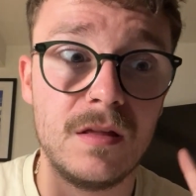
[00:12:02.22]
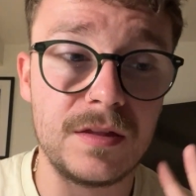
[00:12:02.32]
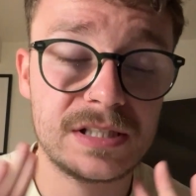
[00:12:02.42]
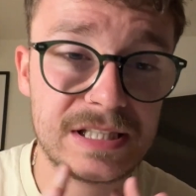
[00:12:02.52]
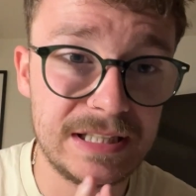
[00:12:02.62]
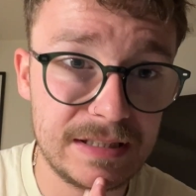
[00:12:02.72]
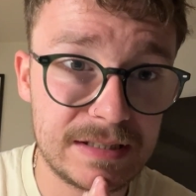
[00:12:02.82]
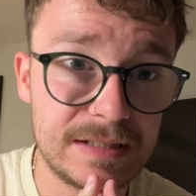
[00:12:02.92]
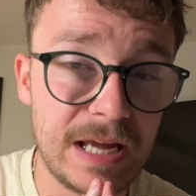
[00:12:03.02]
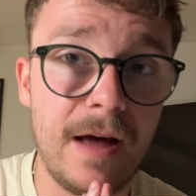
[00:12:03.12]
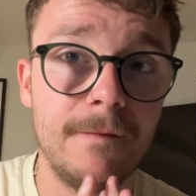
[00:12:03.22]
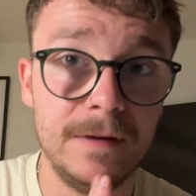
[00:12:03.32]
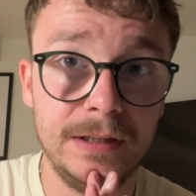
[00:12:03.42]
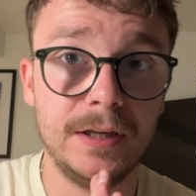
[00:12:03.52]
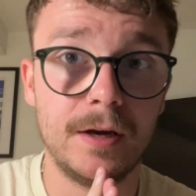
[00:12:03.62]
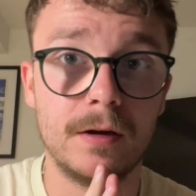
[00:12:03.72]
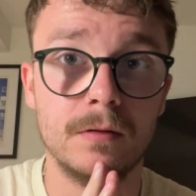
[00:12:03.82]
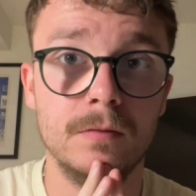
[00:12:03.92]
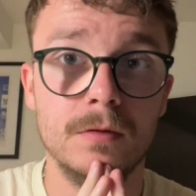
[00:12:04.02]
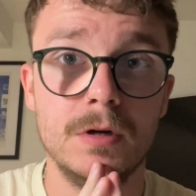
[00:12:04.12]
since that video,